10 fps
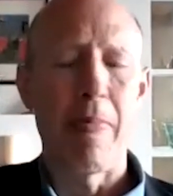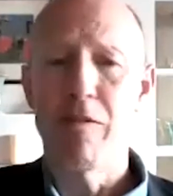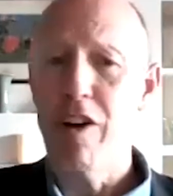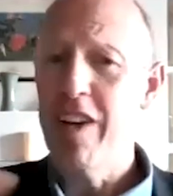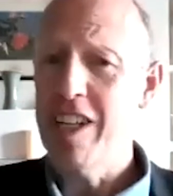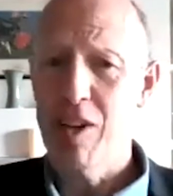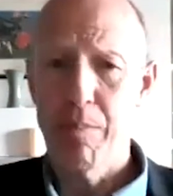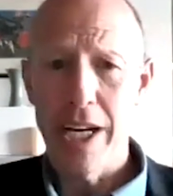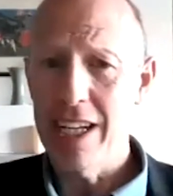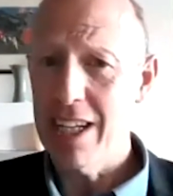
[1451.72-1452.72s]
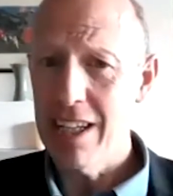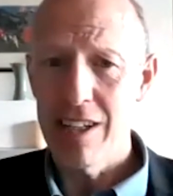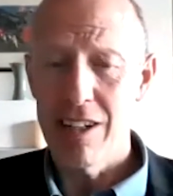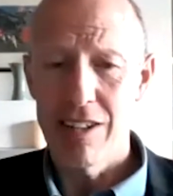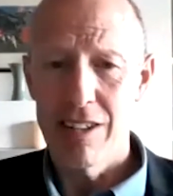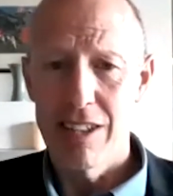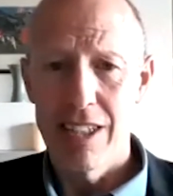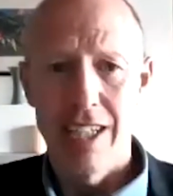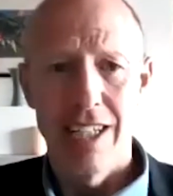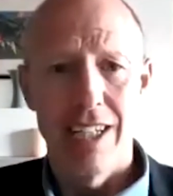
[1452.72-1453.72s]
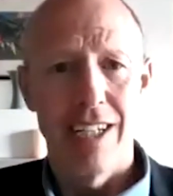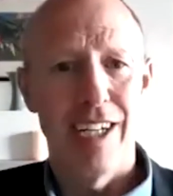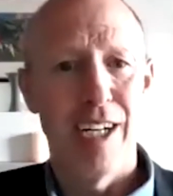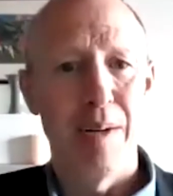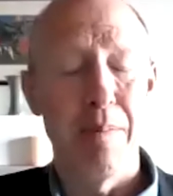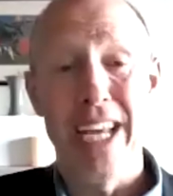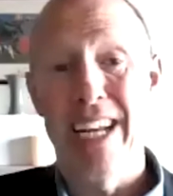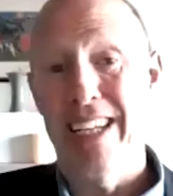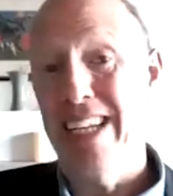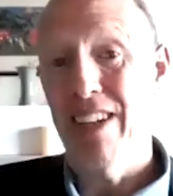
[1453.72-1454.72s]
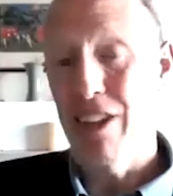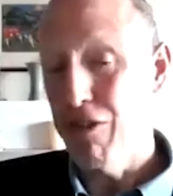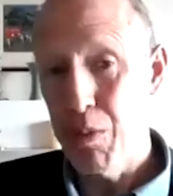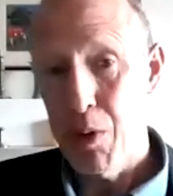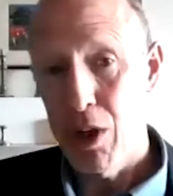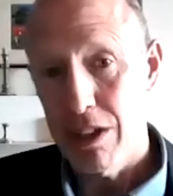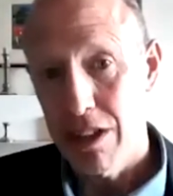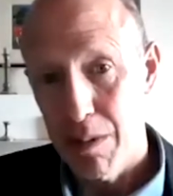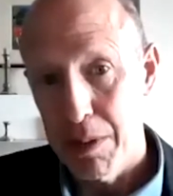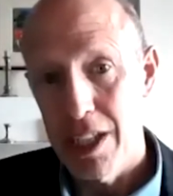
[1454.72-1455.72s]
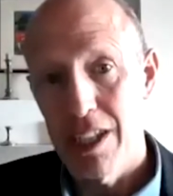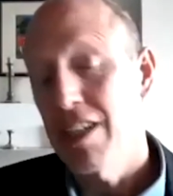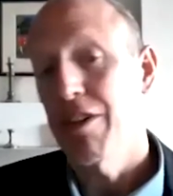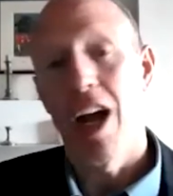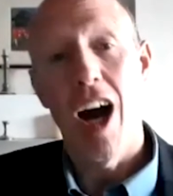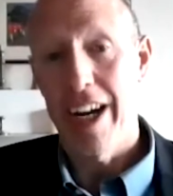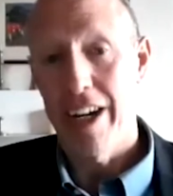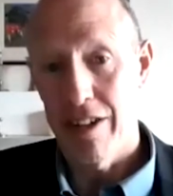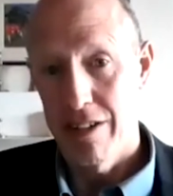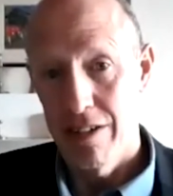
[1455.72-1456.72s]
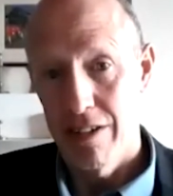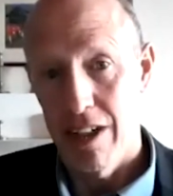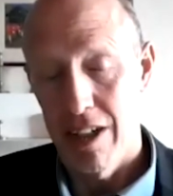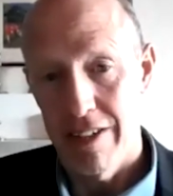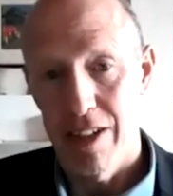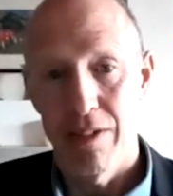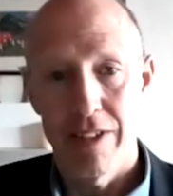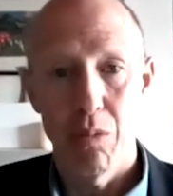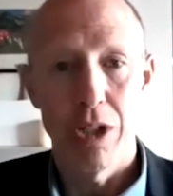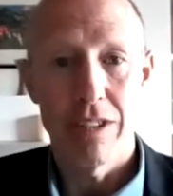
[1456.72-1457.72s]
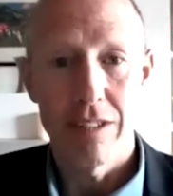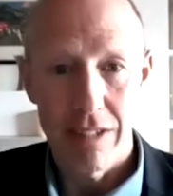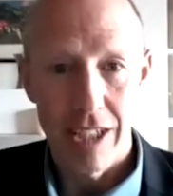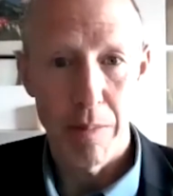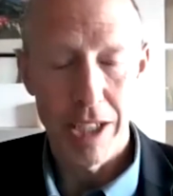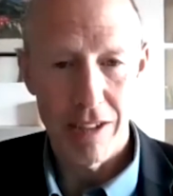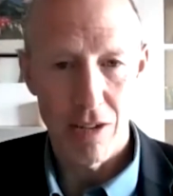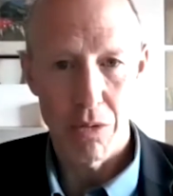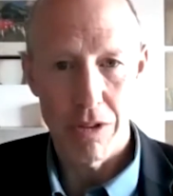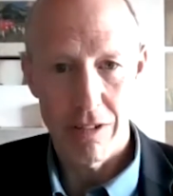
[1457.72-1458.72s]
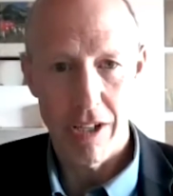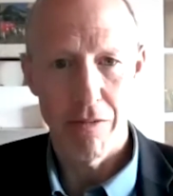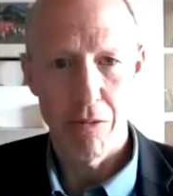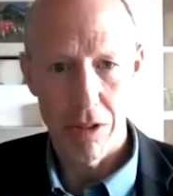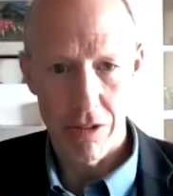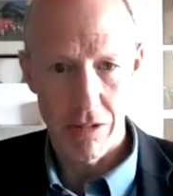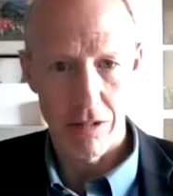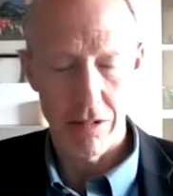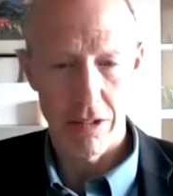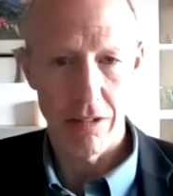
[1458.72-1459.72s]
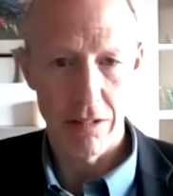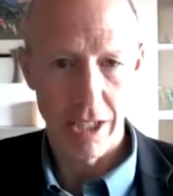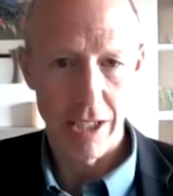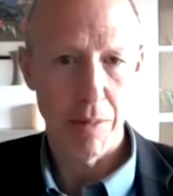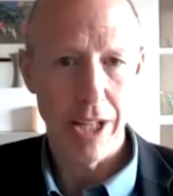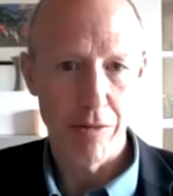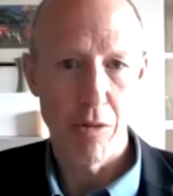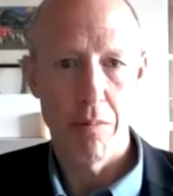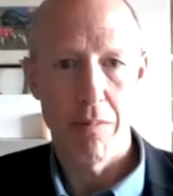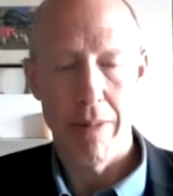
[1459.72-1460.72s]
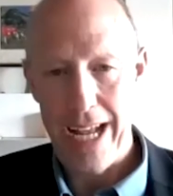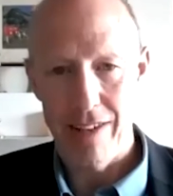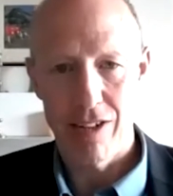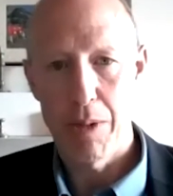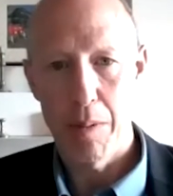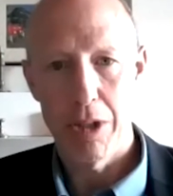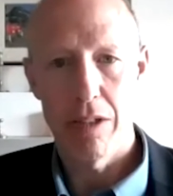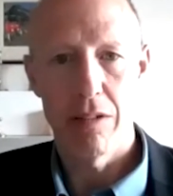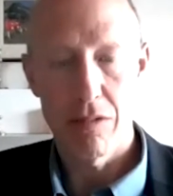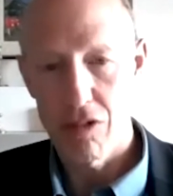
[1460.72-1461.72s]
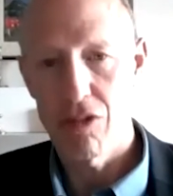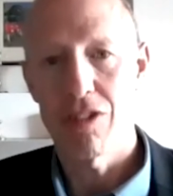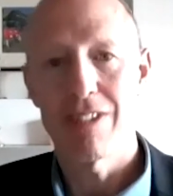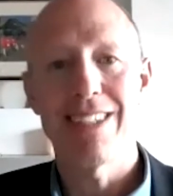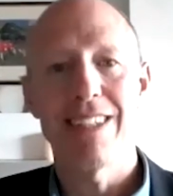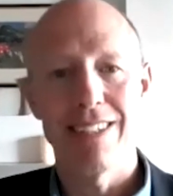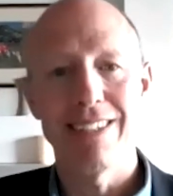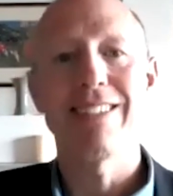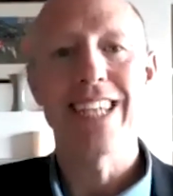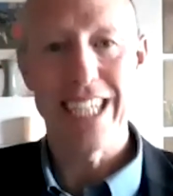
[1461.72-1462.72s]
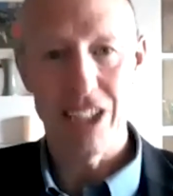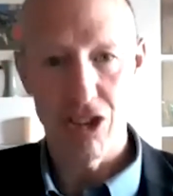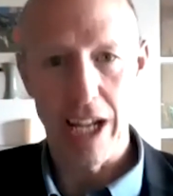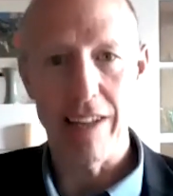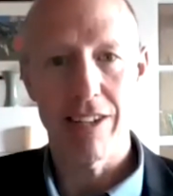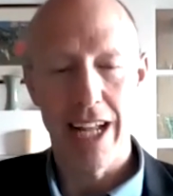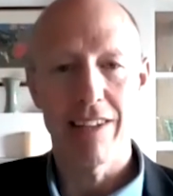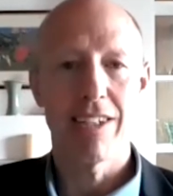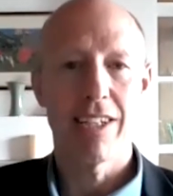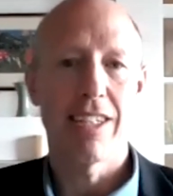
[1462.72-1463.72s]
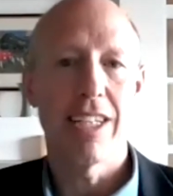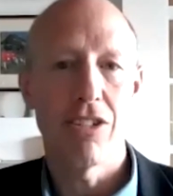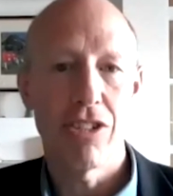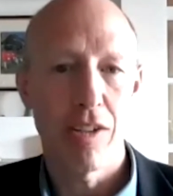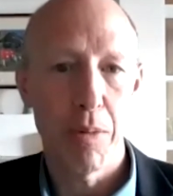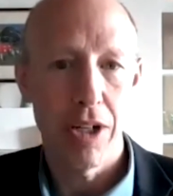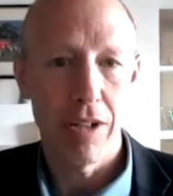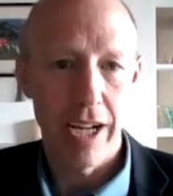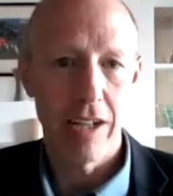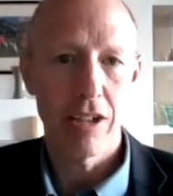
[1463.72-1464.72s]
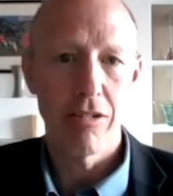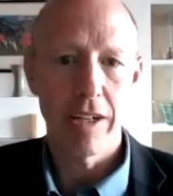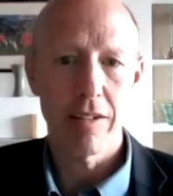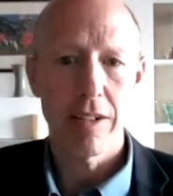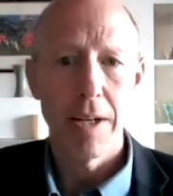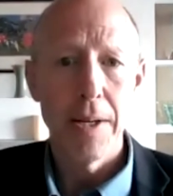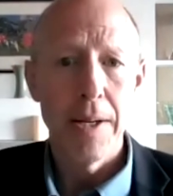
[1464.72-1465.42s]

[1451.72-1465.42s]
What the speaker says: very spiky, and the throughput could be even higher than what databases were designed for. So the data platform has to be able to just be ingest. It has to get the ingest part of that correct.